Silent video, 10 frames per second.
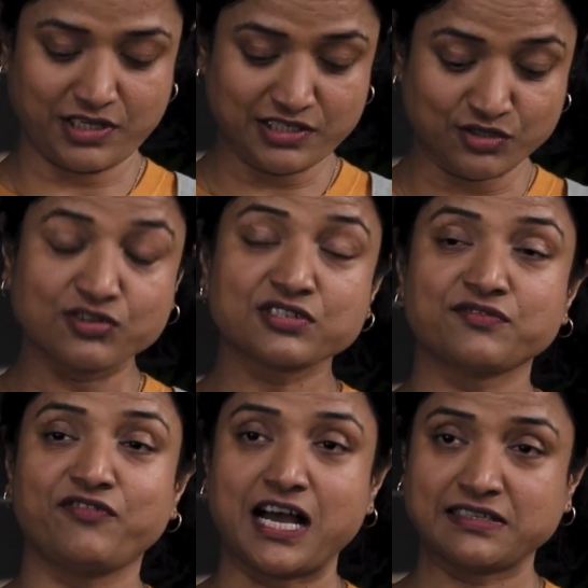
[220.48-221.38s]
it
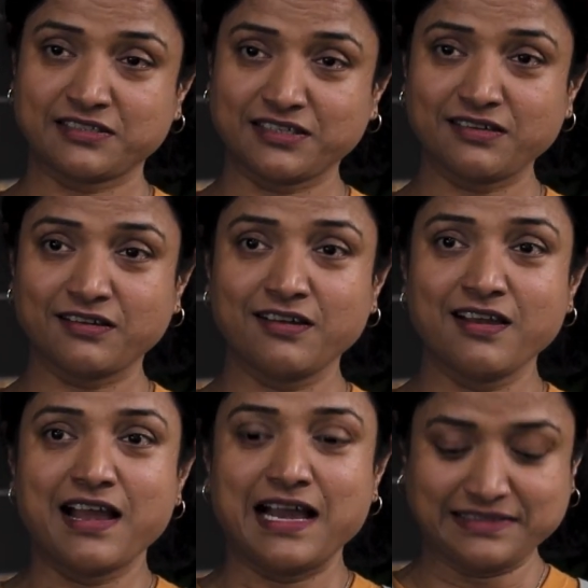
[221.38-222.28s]
cooks faster,
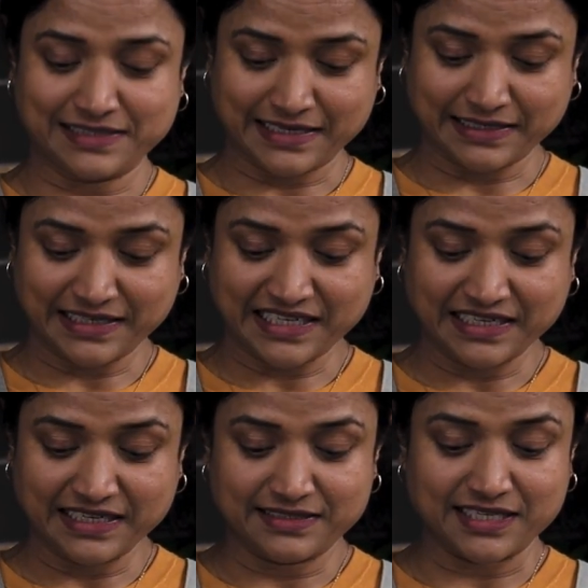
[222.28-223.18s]
and
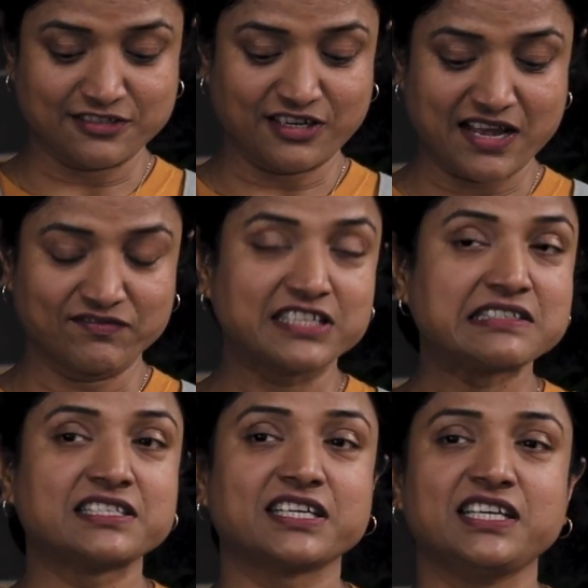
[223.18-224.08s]
secondly it does not have
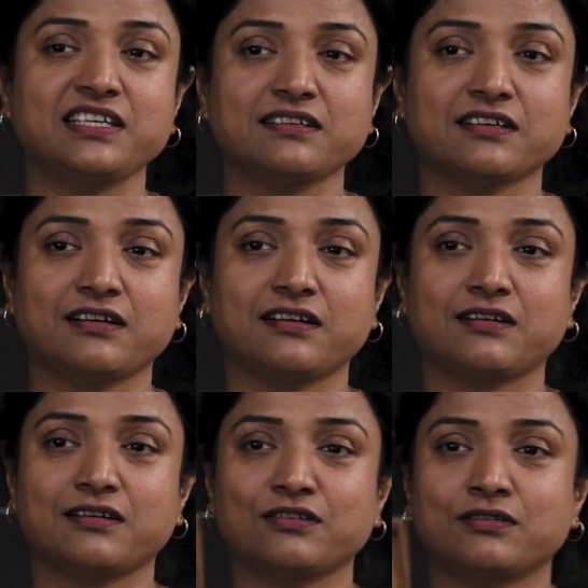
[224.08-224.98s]
that sticky
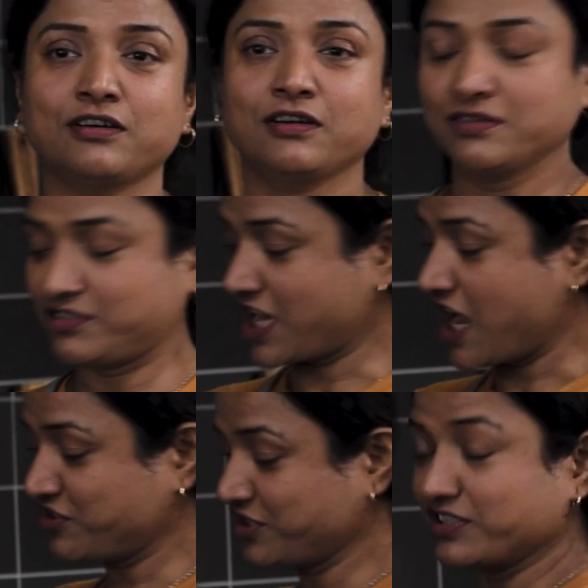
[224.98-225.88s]

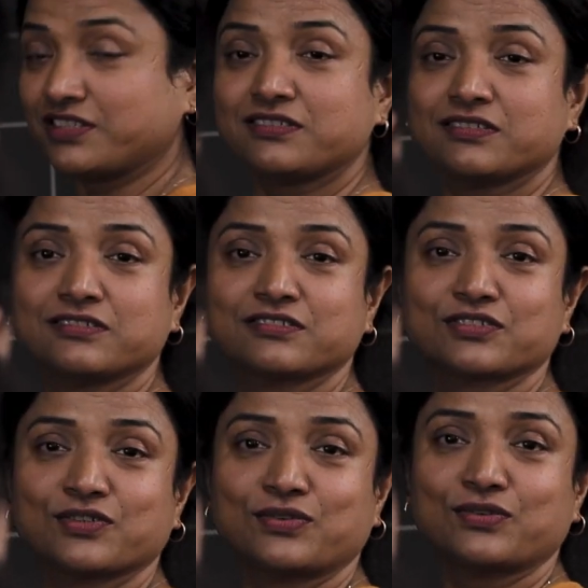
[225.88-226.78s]
starch in it.
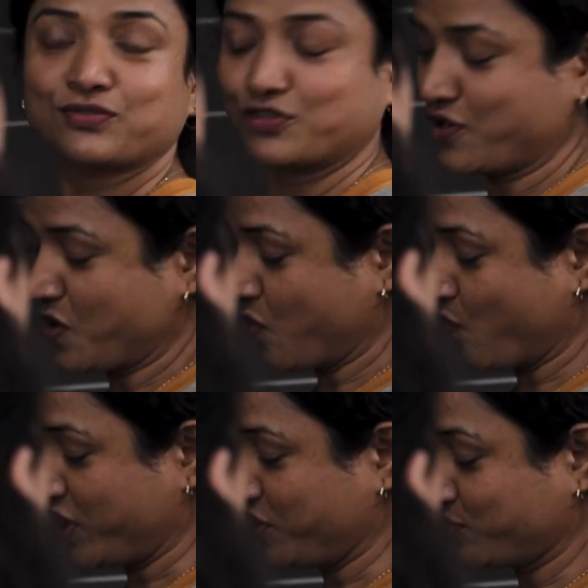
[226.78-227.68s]
Yeah. So
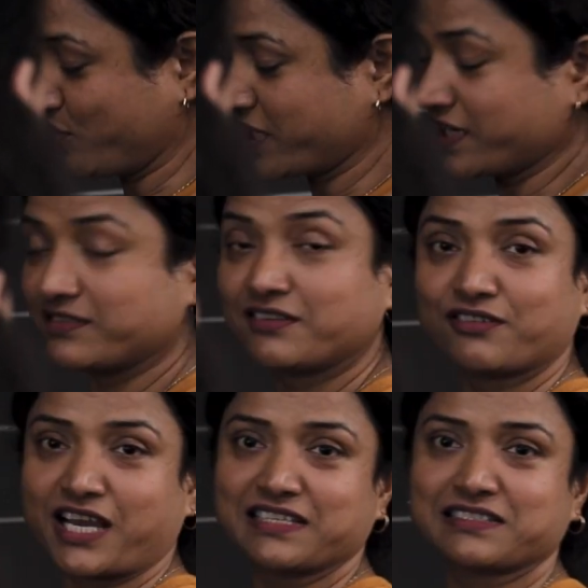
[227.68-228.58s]
when you cook it,
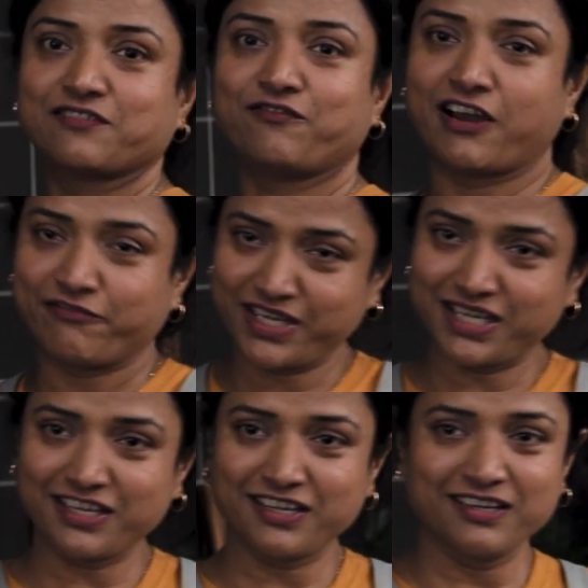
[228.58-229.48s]
the rice is fluffy.
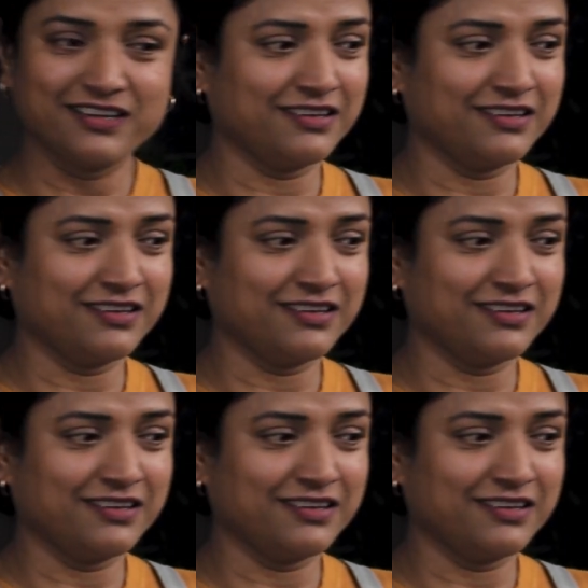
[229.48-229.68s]
Oh